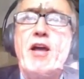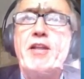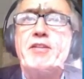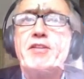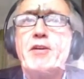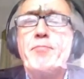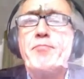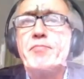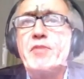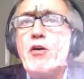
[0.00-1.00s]
And
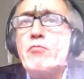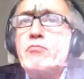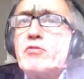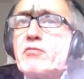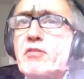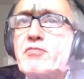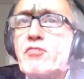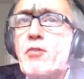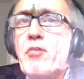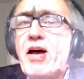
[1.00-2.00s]
now let's
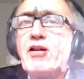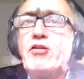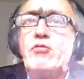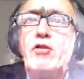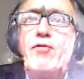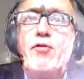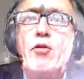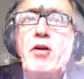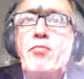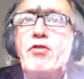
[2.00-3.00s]
come back to the
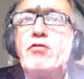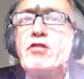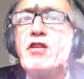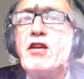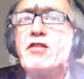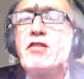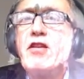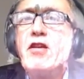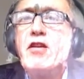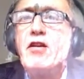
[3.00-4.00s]
forming process.
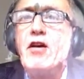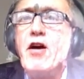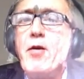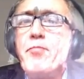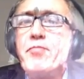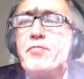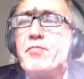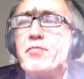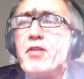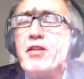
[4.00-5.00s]

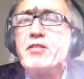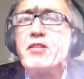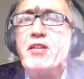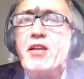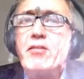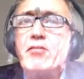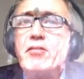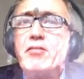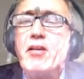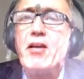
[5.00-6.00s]
It's clear
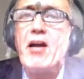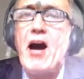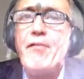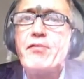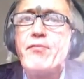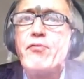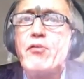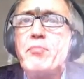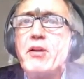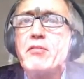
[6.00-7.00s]
after
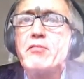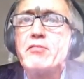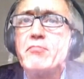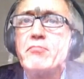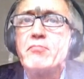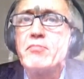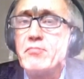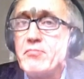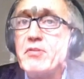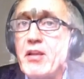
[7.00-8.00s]
forming,
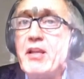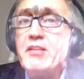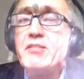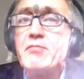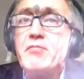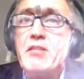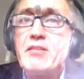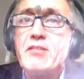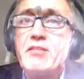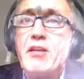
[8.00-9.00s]
it is
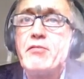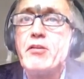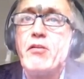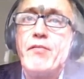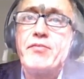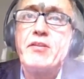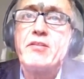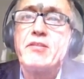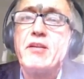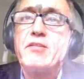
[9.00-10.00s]
necessary, or often
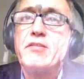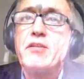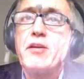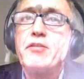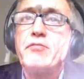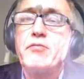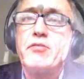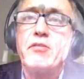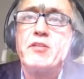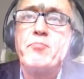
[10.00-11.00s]
it's necessary to
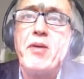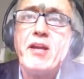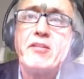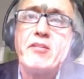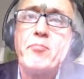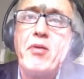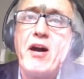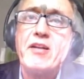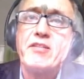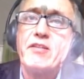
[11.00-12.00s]
inspect the
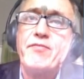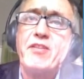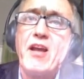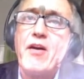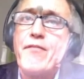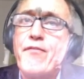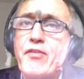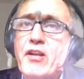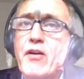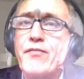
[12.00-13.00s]
parts if they are
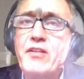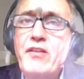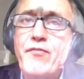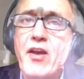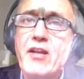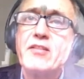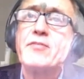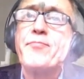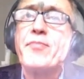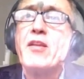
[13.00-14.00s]
free of
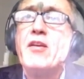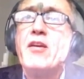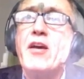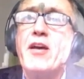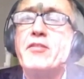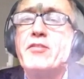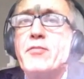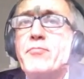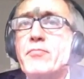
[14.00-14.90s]
defects. And